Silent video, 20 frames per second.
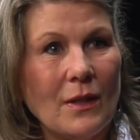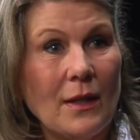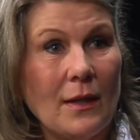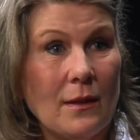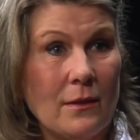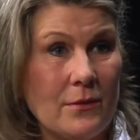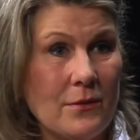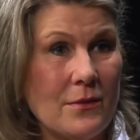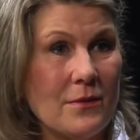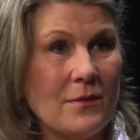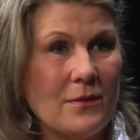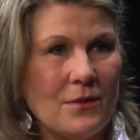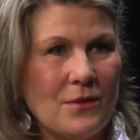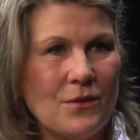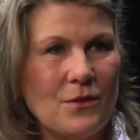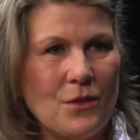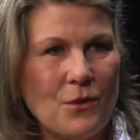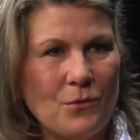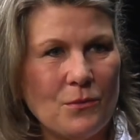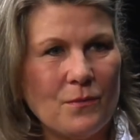Yes. You know,
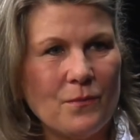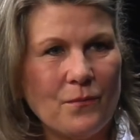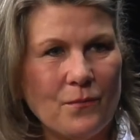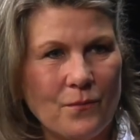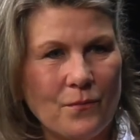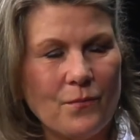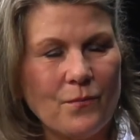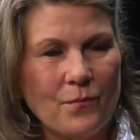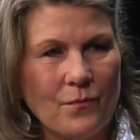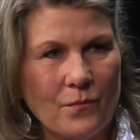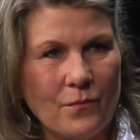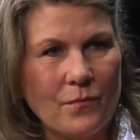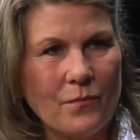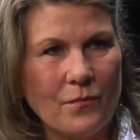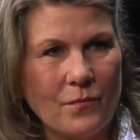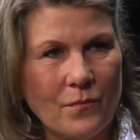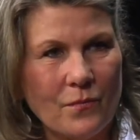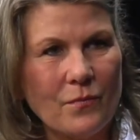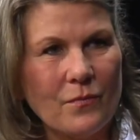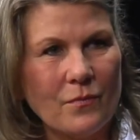so we we
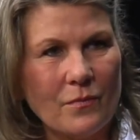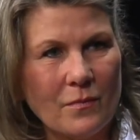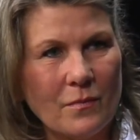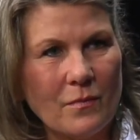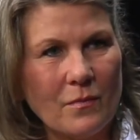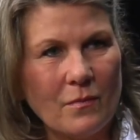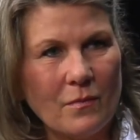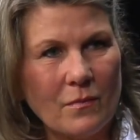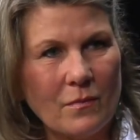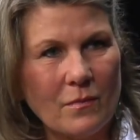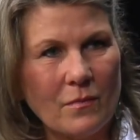did um,